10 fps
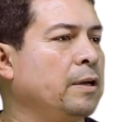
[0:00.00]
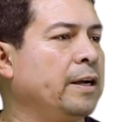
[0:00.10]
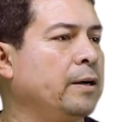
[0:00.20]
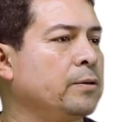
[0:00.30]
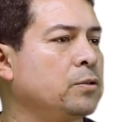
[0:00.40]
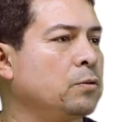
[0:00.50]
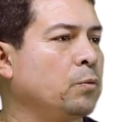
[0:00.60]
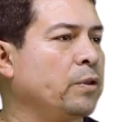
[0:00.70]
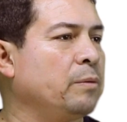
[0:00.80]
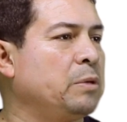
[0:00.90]
the house
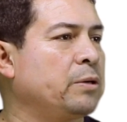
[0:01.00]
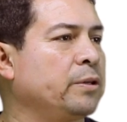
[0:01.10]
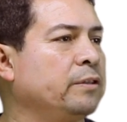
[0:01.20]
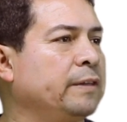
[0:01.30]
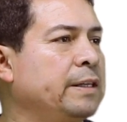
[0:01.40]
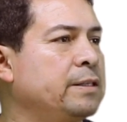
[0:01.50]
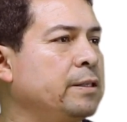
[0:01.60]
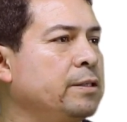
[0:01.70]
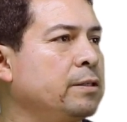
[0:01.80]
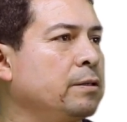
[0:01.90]
where the metering device
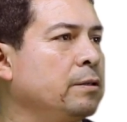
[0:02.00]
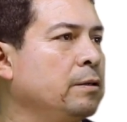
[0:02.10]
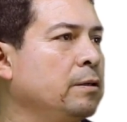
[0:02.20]
is,